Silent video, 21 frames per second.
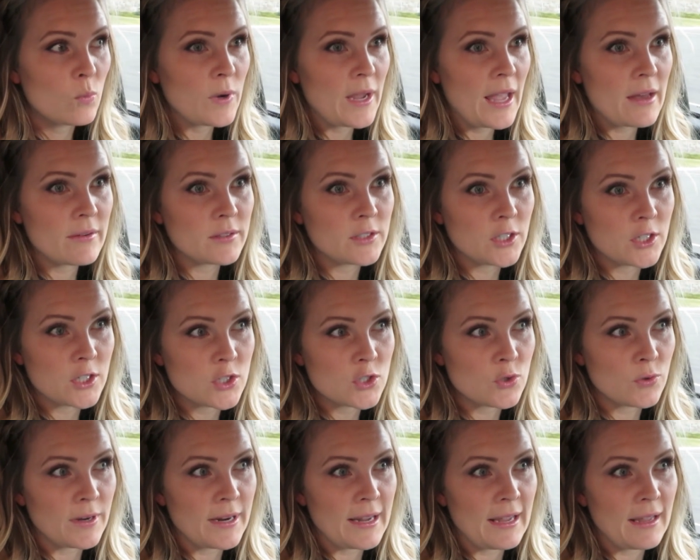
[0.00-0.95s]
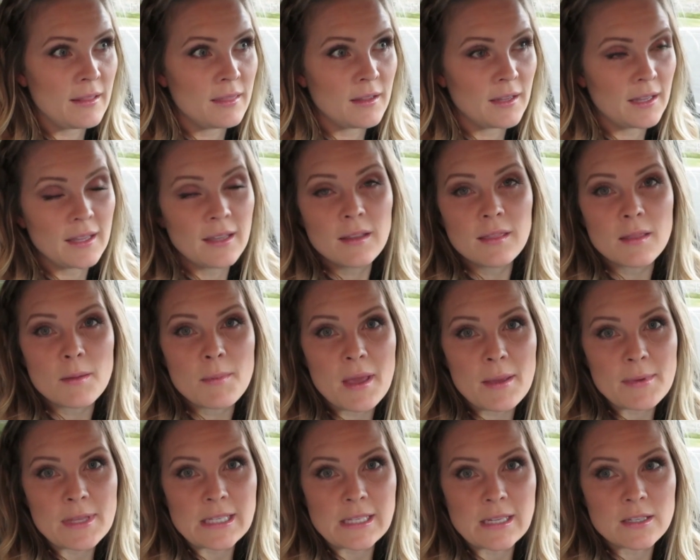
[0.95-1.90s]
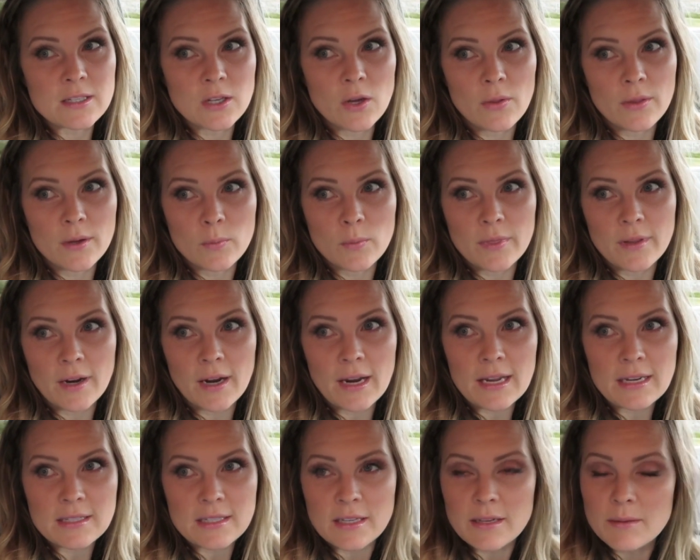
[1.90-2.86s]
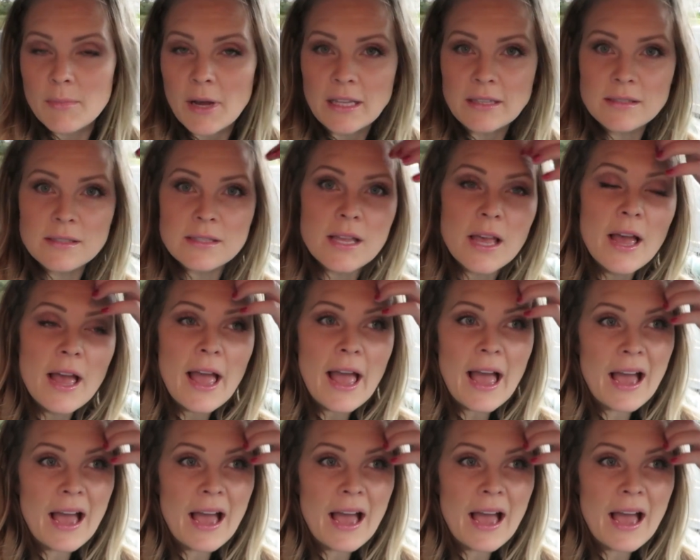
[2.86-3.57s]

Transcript: We have a nursery and the babies get to go there when they're 18 months.